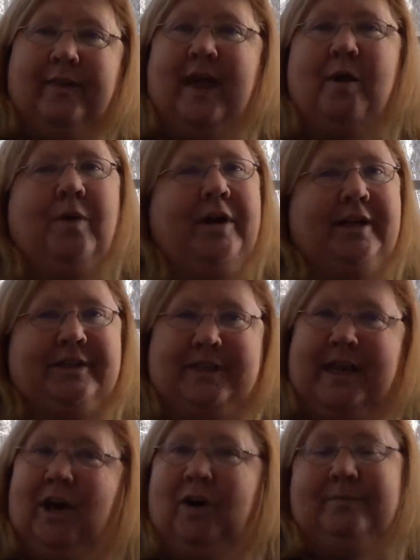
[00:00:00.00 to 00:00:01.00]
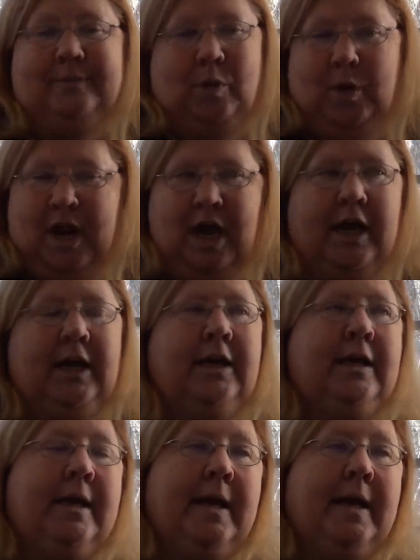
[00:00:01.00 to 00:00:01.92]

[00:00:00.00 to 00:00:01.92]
And that way it's there or not.